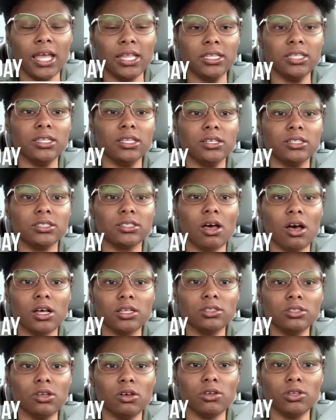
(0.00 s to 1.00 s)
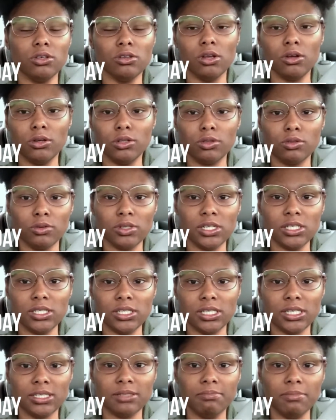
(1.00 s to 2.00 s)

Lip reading: Then there's also, the 3 to 6